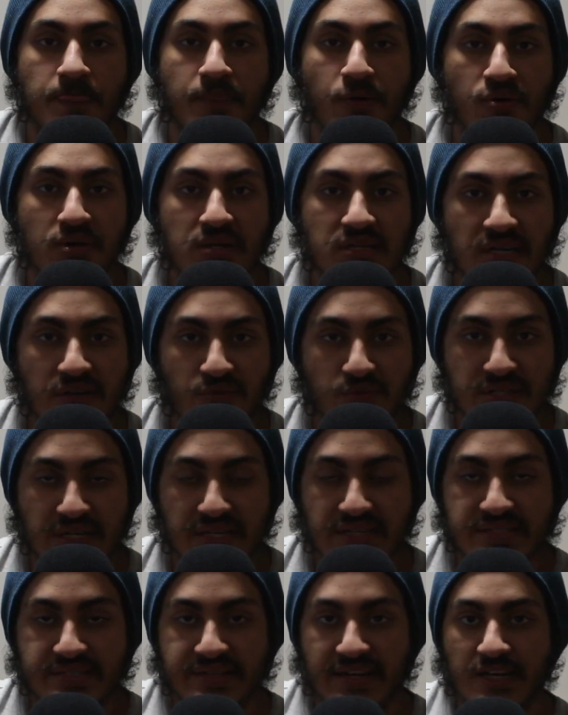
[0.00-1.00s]
The only thing which I
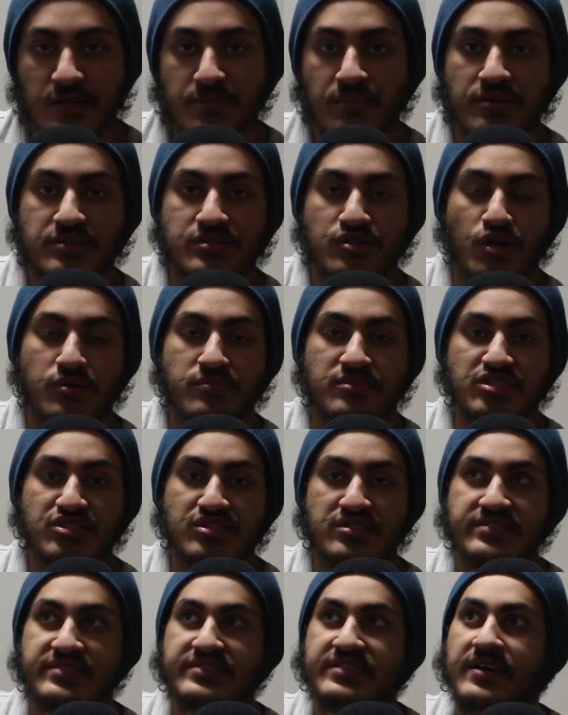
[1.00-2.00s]
dislike about this
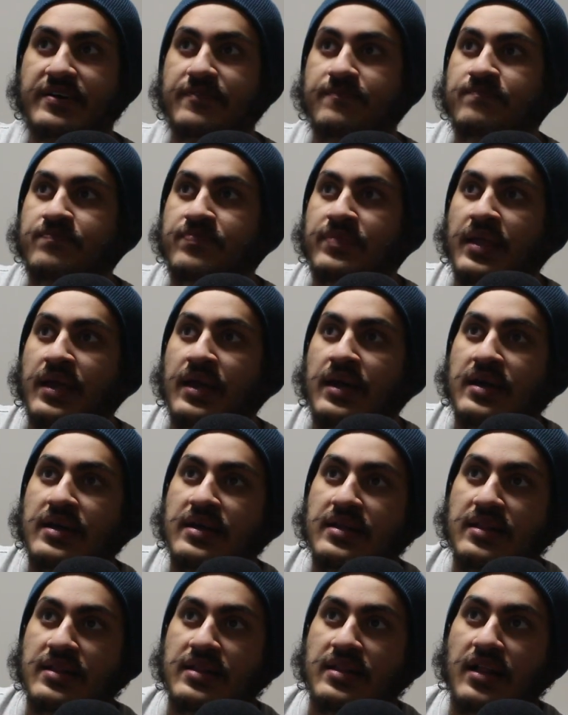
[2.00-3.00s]
accommodation is that
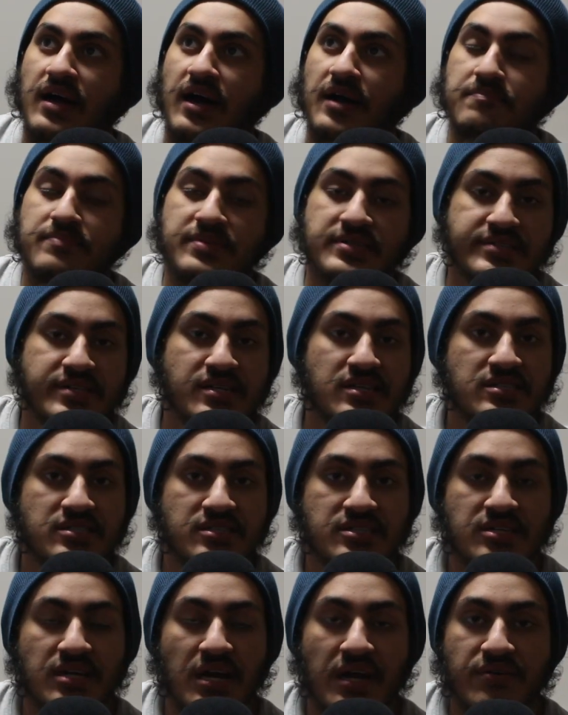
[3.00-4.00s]
I'm basically
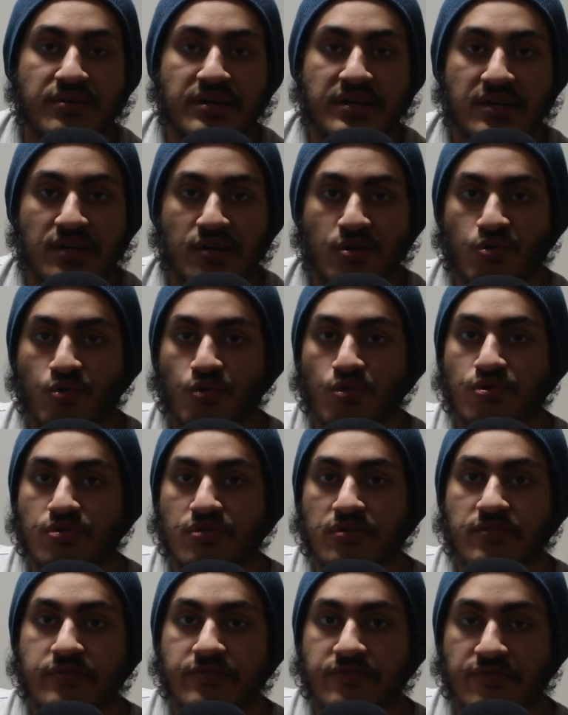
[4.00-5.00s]
sharing the
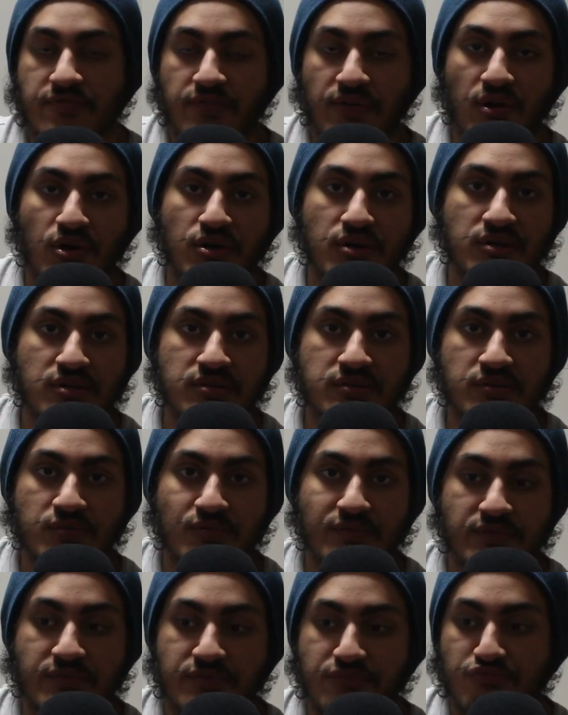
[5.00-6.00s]
whole floor
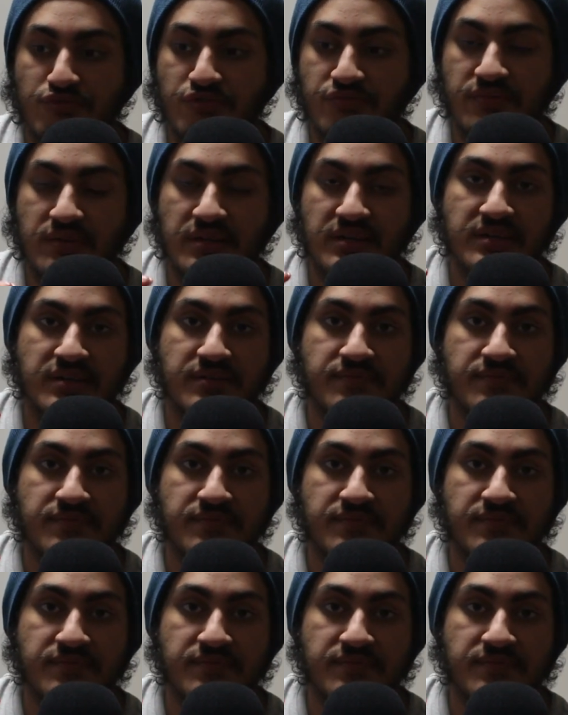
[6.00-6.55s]
with like